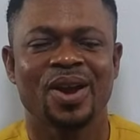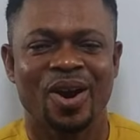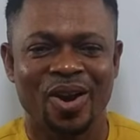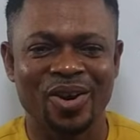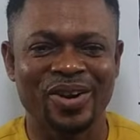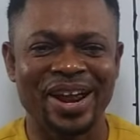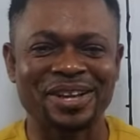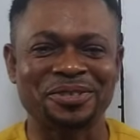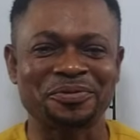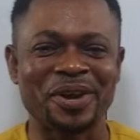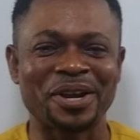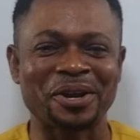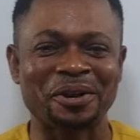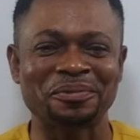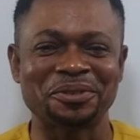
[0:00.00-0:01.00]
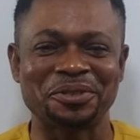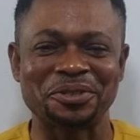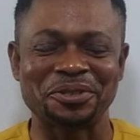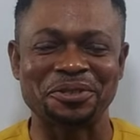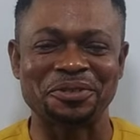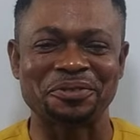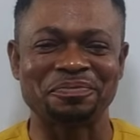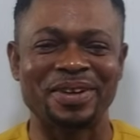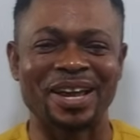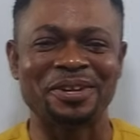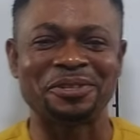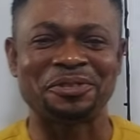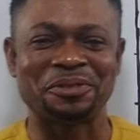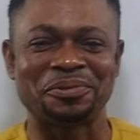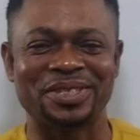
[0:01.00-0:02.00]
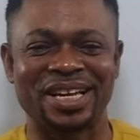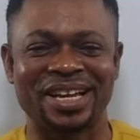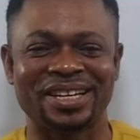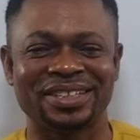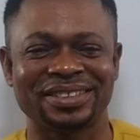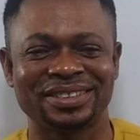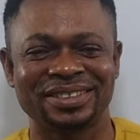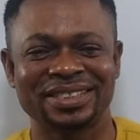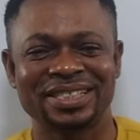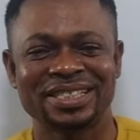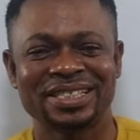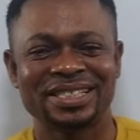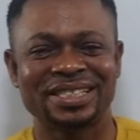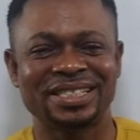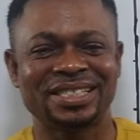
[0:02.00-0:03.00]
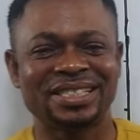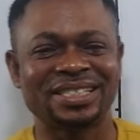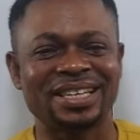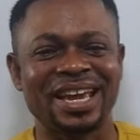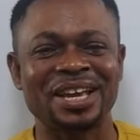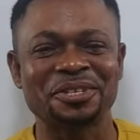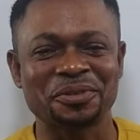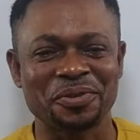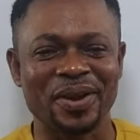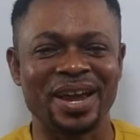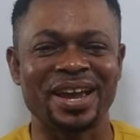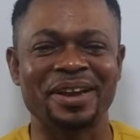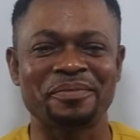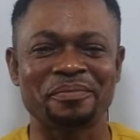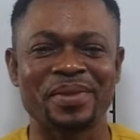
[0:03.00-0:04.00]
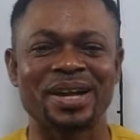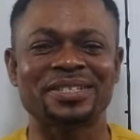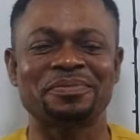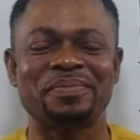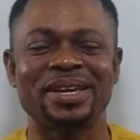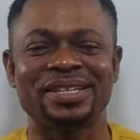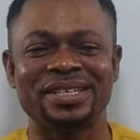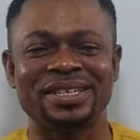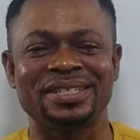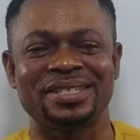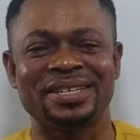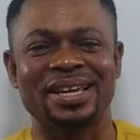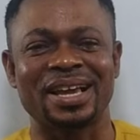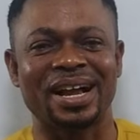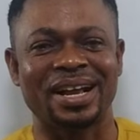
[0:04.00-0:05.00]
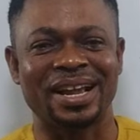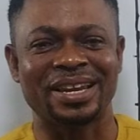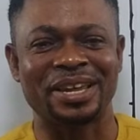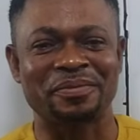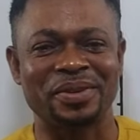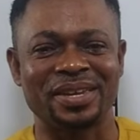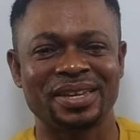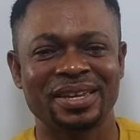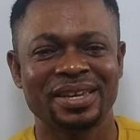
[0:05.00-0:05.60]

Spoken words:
Alright, welcome to my YouTube channel. This is A Square Maths Made Easy Academy.